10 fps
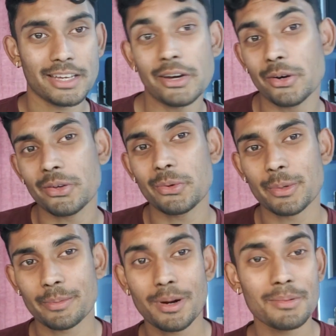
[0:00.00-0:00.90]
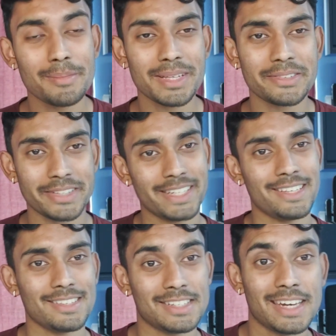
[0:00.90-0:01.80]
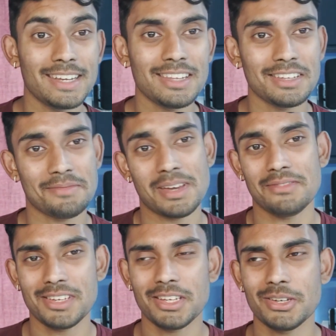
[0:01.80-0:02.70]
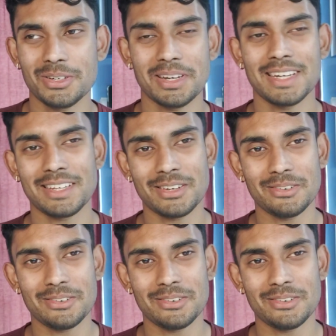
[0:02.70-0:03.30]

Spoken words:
Now, you are probably reading the title of my video and